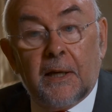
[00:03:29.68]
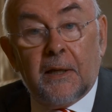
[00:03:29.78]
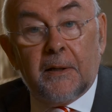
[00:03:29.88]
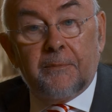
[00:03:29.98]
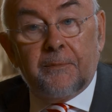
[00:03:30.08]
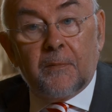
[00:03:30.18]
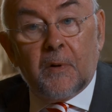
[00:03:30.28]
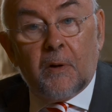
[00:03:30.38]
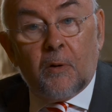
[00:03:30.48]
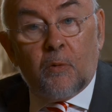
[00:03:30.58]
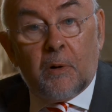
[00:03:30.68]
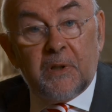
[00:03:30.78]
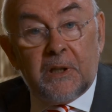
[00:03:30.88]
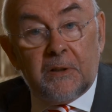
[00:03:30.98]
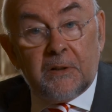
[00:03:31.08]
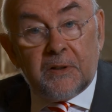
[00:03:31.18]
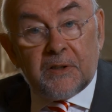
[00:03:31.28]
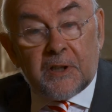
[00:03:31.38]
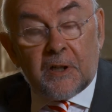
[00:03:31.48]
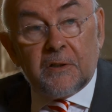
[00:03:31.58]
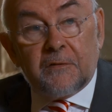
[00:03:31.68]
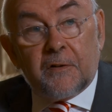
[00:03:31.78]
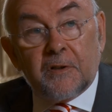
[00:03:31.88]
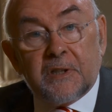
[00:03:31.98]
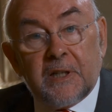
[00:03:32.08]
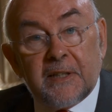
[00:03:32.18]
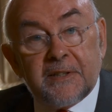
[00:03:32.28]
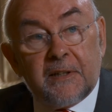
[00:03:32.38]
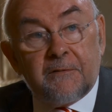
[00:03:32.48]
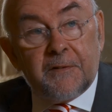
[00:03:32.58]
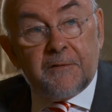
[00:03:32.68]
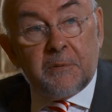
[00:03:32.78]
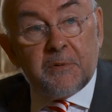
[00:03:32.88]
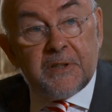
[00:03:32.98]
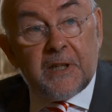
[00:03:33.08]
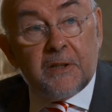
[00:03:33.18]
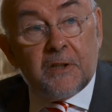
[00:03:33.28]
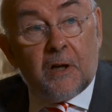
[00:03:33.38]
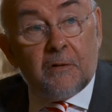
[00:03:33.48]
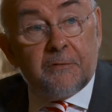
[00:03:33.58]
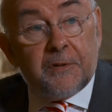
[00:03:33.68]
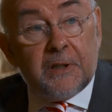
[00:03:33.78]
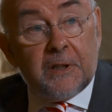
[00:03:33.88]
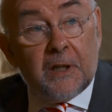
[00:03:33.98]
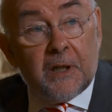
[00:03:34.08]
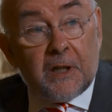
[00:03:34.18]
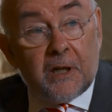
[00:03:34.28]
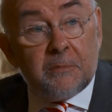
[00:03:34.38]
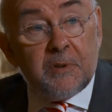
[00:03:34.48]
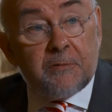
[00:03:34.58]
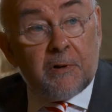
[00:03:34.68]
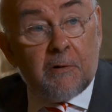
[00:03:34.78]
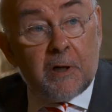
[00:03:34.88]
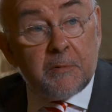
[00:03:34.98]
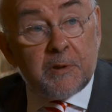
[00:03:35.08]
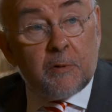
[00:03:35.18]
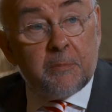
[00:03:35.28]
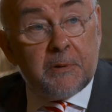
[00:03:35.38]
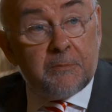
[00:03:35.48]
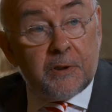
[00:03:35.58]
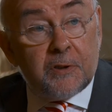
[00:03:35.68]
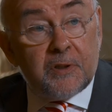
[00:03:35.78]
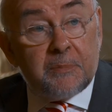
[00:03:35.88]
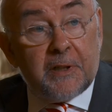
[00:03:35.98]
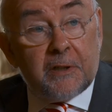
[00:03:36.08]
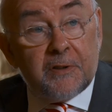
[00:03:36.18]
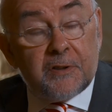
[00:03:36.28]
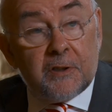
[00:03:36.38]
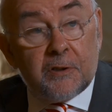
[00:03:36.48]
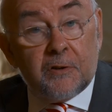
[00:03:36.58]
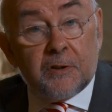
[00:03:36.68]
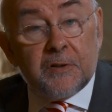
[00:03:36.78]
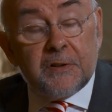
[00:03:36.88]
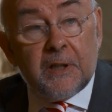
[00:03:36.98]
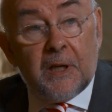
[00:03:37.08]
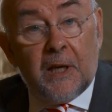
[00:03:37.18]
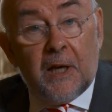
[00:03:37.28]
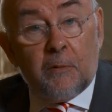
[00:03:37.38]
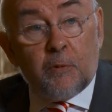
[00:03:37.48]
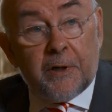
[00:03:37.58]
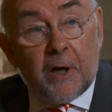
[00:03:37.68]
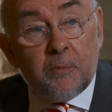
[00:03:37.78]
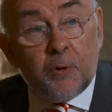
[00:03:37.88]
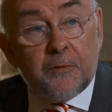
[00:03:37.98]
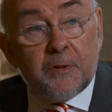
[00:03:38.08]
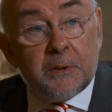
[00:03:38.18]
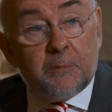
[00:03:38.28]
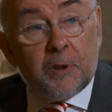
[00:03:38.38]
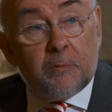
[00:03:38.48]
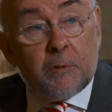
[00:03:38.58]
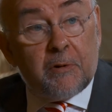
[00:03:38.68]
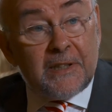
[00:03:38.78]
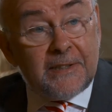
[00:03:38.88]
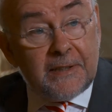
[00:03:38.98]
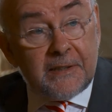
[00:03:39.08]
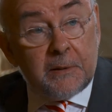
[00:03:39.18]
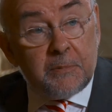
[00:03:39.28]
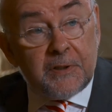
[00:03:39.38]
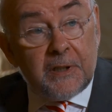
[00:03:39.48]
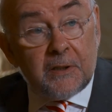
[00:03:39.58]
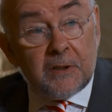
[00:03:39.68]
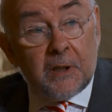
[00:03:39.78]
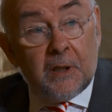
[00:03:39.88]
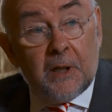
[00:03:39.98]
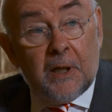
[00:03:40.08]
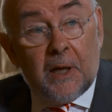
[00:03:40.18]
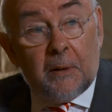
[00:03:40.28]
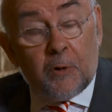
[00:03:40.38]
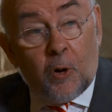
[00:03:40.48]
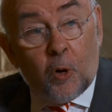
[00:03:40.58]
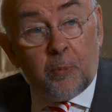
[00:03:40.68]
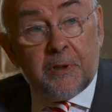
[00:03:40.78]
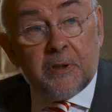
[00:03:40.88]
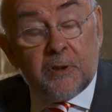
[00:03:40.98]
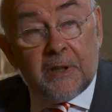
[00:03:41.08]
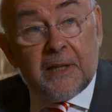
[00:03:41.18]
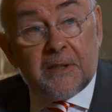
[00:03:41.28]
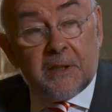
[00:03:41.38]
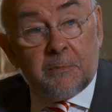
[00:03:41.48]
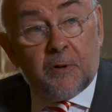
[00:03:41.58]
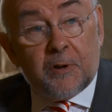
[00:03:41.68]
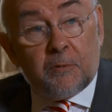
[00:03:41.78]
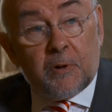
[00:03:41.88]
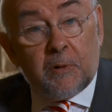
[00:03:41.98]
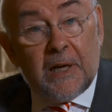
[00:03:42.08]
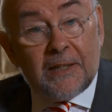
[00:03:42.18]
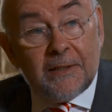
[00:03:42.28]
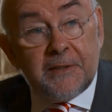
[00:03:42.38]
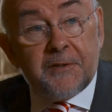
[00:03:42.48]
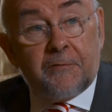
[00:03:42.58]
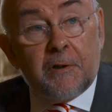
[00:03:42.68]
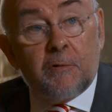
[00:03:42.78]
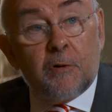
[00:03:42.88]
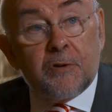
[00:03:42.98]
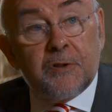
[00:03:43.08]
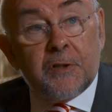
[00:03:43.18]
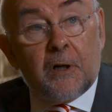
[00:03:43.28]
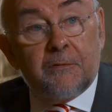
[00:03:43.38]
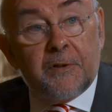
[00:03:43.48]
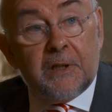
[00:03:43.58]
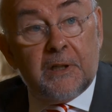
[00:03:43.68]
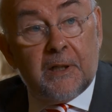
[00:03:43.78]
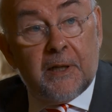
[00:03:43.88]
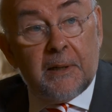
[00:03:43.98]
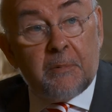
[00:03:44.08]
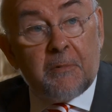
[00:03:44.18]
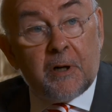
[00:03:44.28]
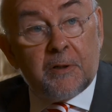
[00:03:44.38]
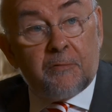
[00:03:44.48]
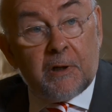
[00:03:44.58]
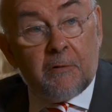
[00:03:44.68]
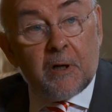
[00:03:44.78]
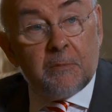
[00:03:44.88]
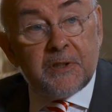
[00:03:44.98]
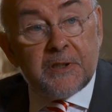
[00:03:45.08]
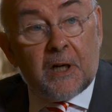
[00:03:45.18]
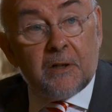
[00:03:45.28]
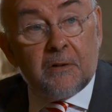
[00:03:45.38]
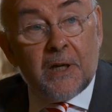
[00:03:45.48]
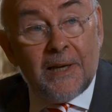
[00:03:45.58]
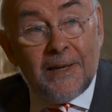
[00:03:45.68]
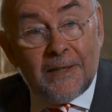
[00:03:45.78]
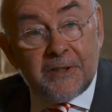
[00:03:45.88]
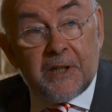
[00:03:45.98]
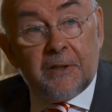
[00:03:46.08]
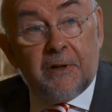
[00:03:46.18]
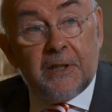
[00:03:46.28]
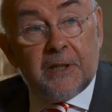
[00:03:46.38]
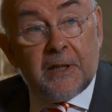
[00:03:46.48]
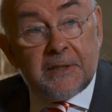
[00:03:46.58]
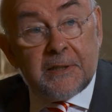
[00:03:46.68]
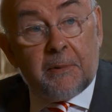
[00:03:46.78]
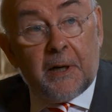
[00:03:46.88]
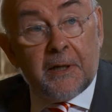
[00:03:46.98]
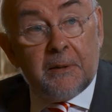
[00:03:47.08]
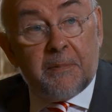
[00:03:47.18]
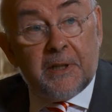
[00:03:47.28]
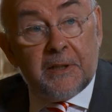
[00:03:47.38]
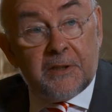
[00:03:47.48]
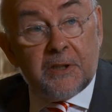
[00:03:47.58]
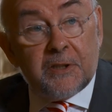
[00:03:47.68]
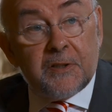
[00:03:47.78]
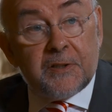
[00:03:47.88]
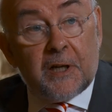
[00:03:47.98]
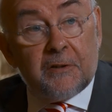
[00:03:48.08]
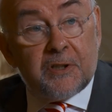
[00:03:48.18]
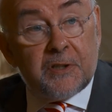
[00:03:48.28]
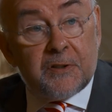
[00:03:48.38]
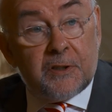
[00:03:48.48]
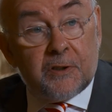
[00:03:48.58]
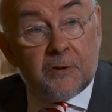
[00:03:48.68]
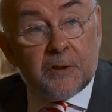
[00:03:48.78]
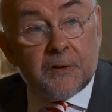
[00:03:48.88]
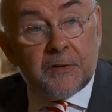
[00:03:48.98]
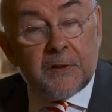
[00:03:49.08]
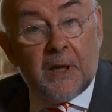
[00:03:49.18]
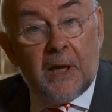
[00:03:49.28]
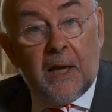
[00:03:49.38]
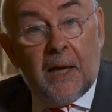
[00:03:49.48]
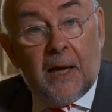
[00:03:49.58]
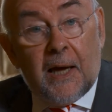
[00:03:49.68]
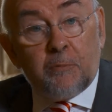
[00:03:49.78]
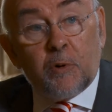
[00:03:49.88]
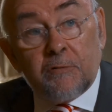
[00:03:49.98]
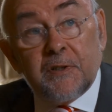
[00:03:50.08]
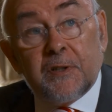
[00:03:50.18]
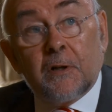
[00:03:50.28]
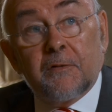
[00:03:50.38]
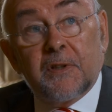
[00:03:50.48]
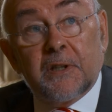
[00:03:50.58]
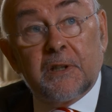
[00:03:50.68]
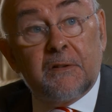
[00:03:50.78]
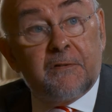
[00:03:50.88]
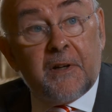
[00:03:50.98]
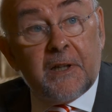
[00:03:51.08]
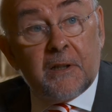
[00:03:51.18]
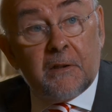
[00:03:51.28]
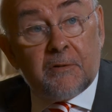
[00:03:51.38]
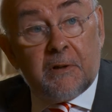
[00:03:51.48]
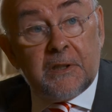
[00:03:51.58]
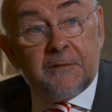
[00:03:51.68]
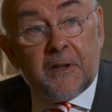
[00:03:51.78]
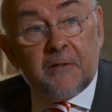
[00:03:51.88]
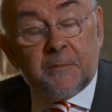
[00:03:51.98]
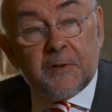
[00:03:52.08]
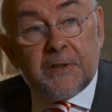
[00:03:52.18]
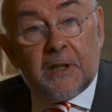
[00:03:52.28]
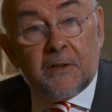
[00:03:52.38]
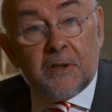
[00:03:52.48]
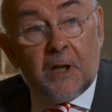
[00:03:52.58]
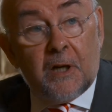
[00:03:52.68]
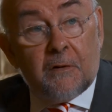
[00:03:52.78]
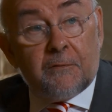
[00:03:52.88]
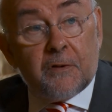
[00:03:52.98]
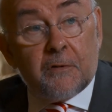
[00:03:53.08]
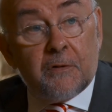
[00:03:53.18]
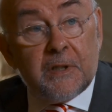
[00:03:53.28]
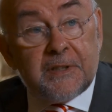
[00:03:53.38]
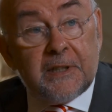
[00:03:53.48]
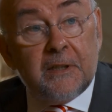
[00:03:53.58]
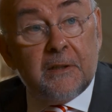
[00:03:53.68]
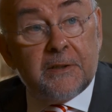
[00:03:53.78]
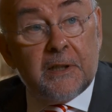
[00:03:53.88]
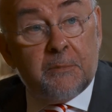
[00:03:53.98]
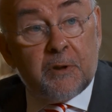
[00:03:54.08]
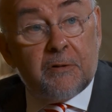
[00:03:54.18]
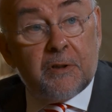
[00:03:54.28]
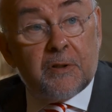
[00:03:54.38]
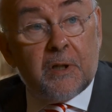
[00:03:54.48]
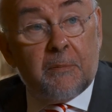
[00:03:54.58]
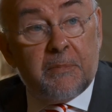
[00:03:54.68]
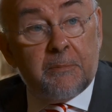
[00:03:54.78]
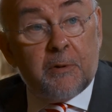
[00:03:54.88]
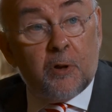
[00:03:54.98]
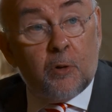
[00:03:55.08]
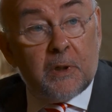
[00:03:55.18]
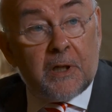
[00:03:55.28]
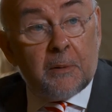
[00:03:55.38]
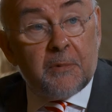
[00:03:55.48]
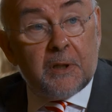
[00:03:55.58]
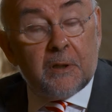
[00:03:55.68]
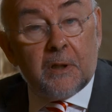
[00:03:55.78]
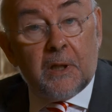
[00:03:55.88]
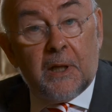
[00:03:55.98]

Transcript: When we started first, less than 50% of the economy's requirements were being produced by our institutions. We're now moving to the point where we're at 60%, and we're hoping to get to the point where at least 3/4 of the labour market requirements are generated and supplied by Indigenous Irish institutions. And we're reserving the final 25% for skilled immigrant people who will come here